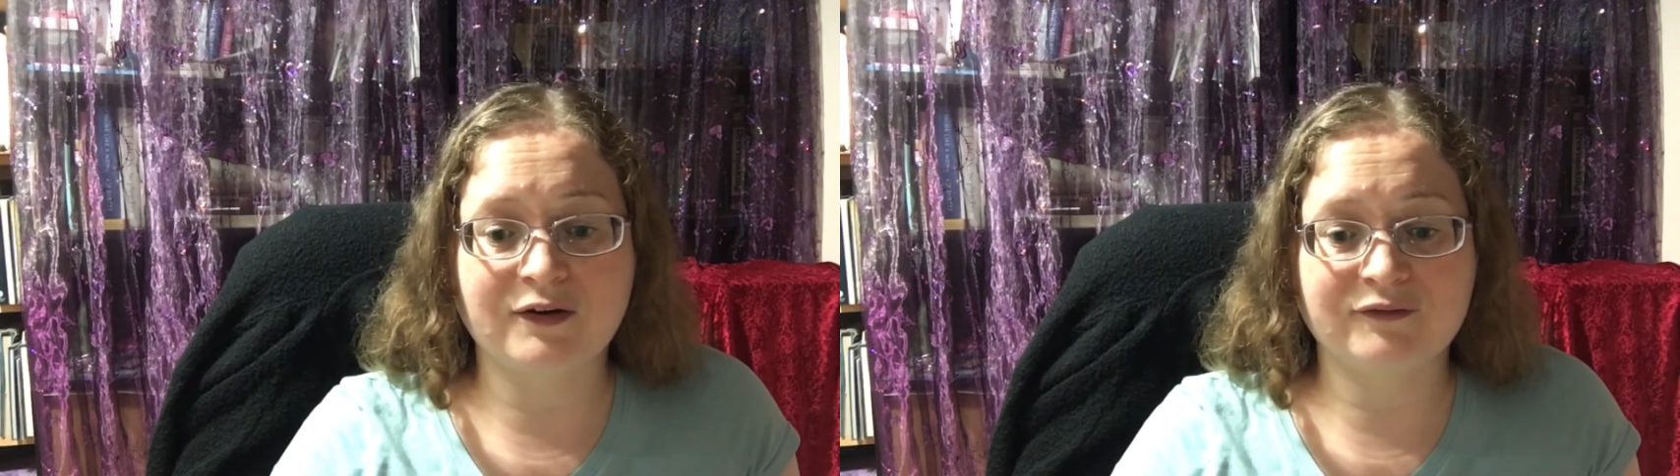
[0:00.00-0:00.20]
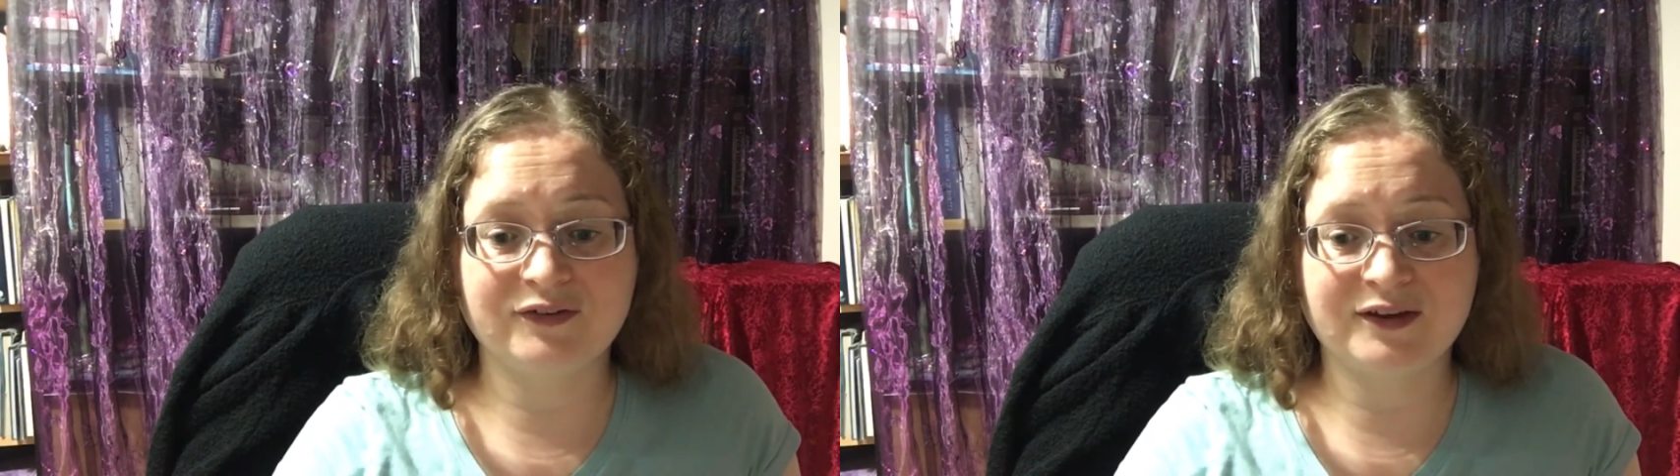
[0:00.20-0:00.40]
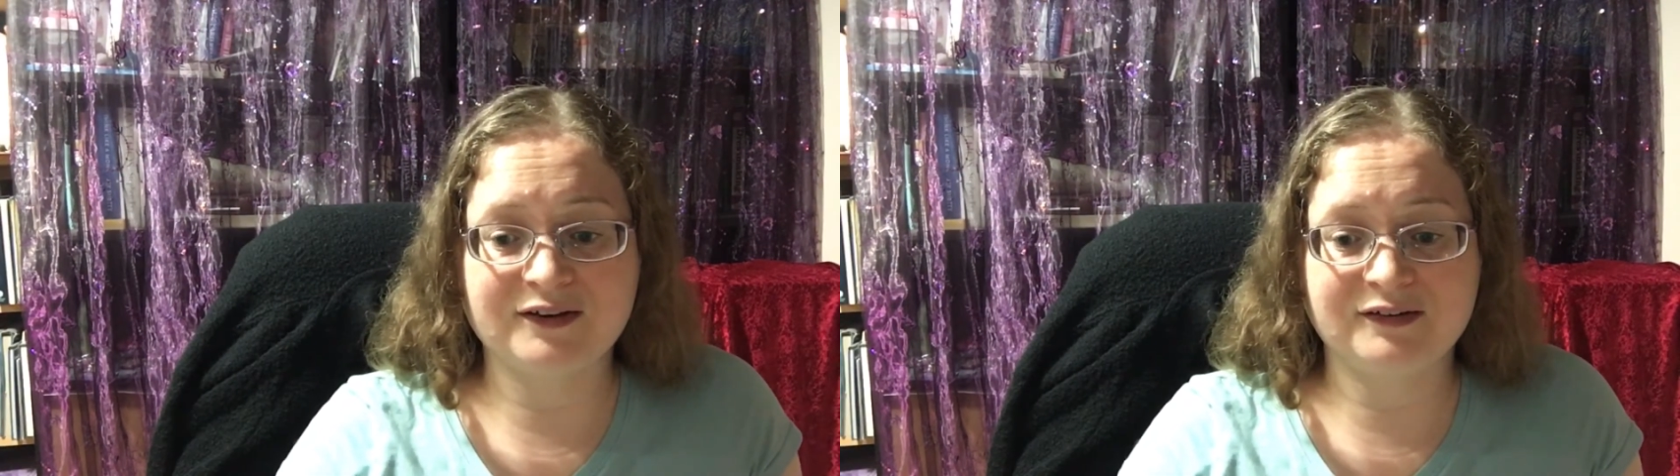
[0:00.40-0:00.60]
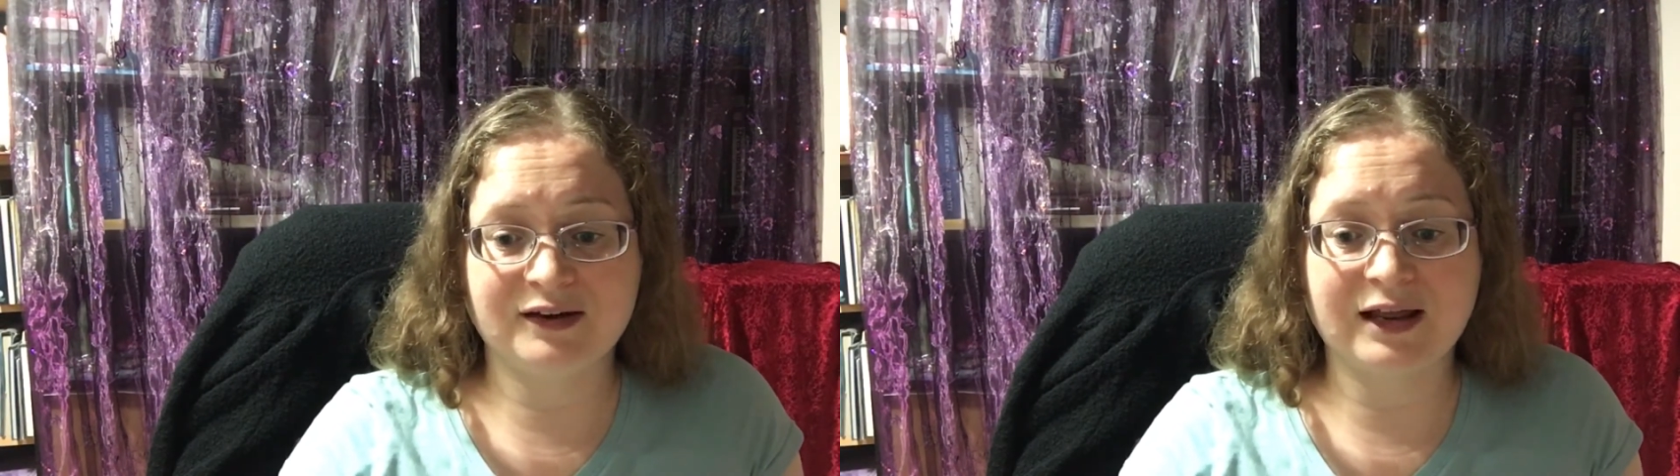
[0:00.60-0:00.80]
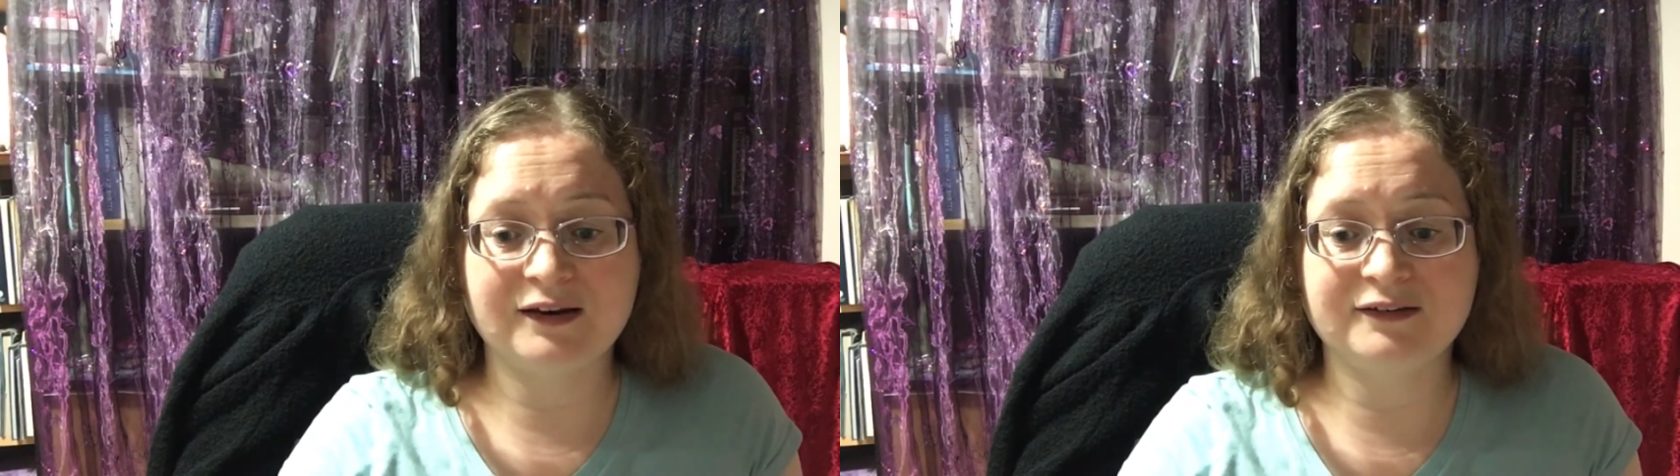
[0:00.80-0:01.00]

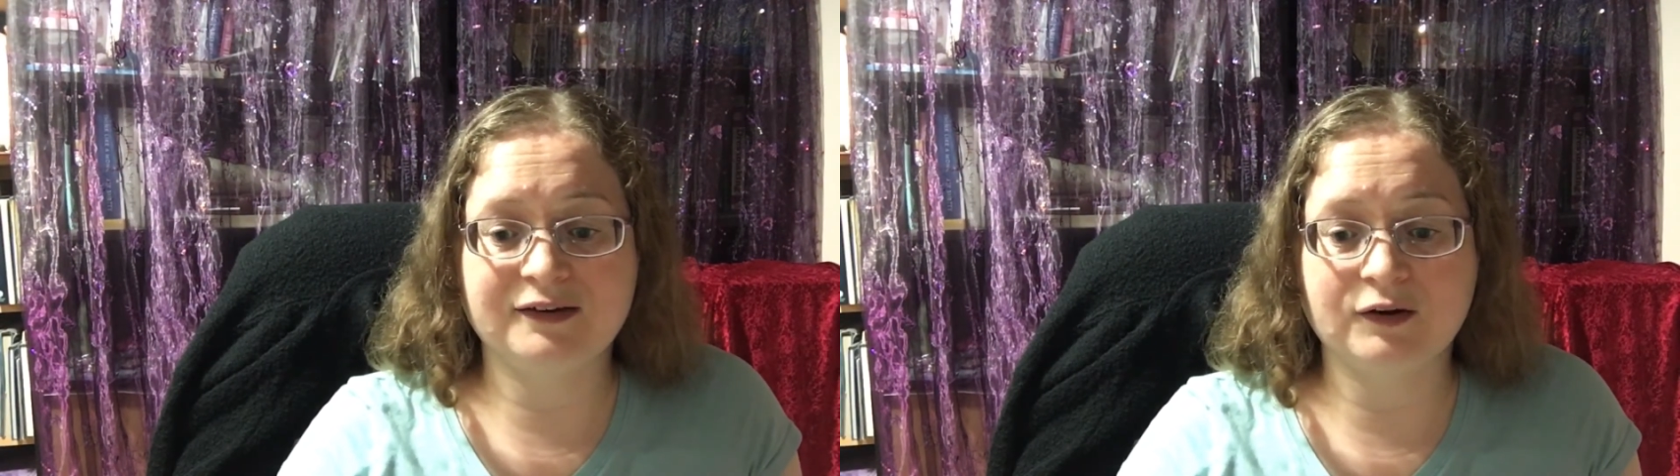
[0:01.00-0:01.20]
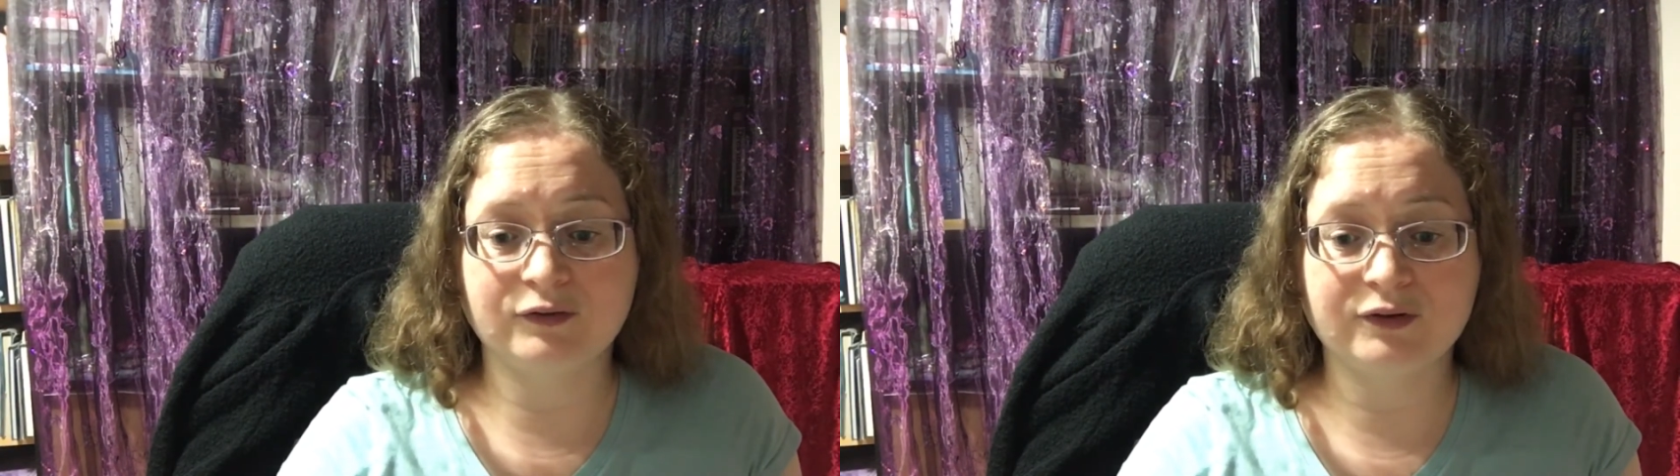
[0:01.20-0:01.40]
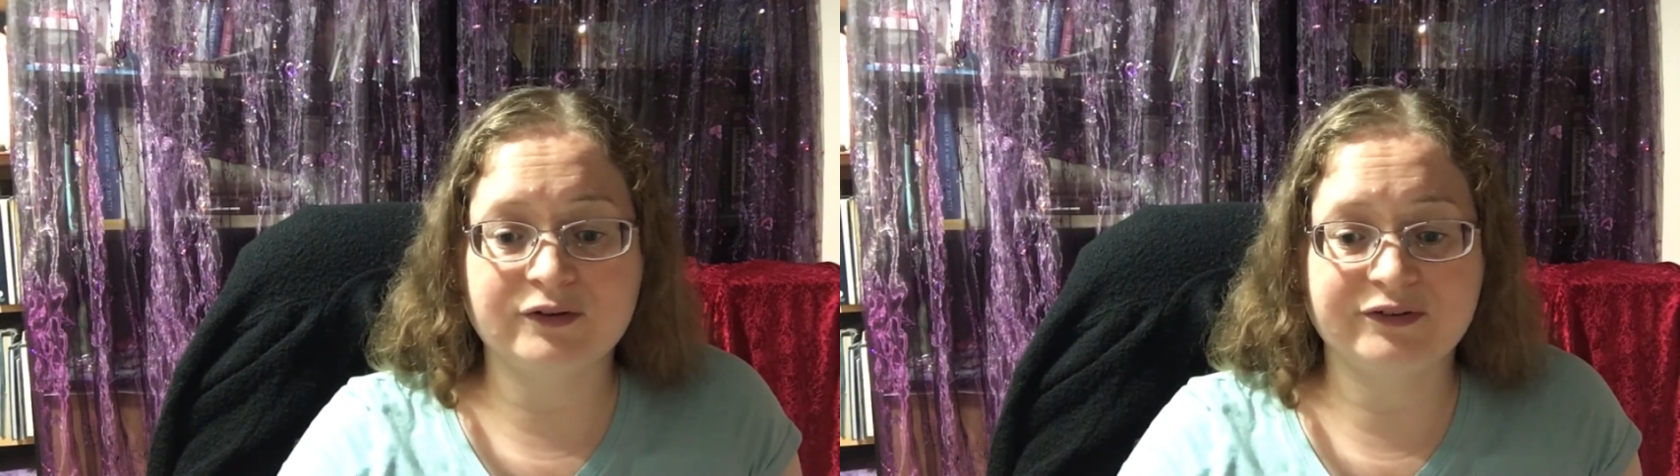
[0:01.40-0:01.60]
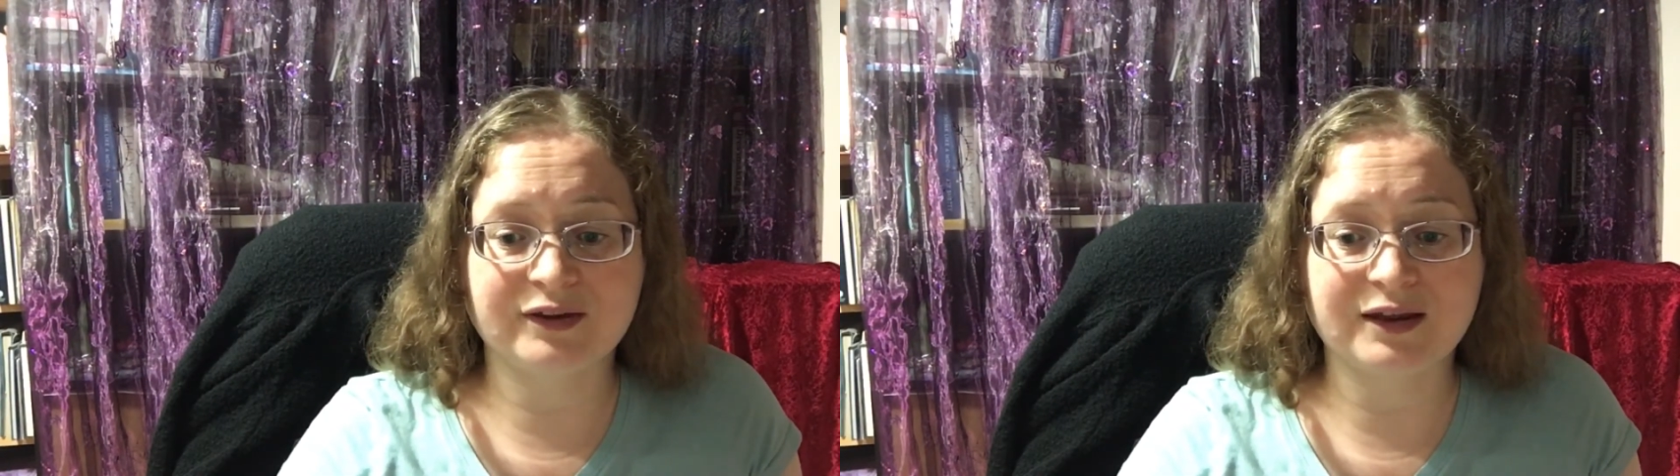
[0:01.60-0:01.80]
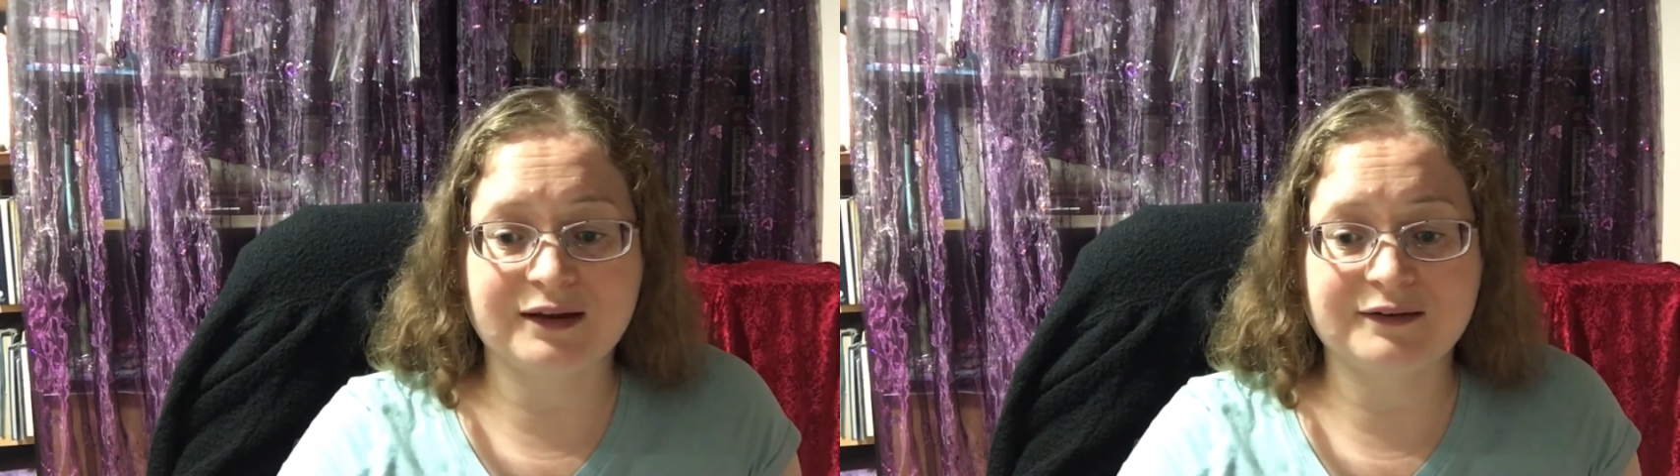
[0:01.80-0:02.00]
confidentiality on your
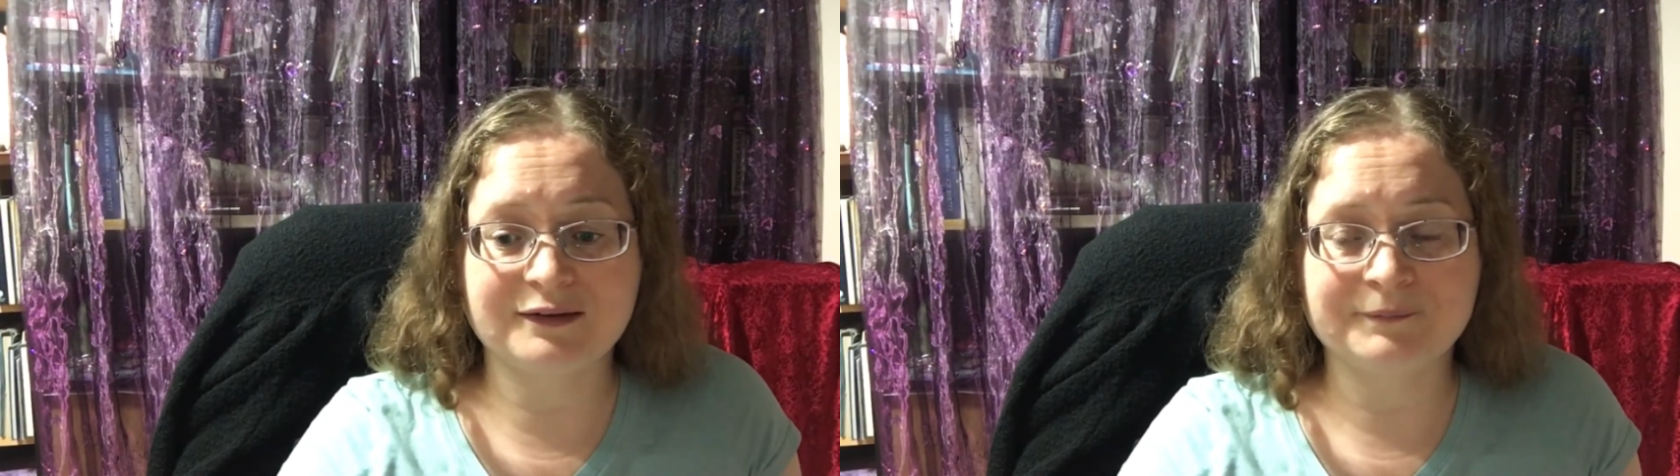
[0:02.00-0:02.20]
side.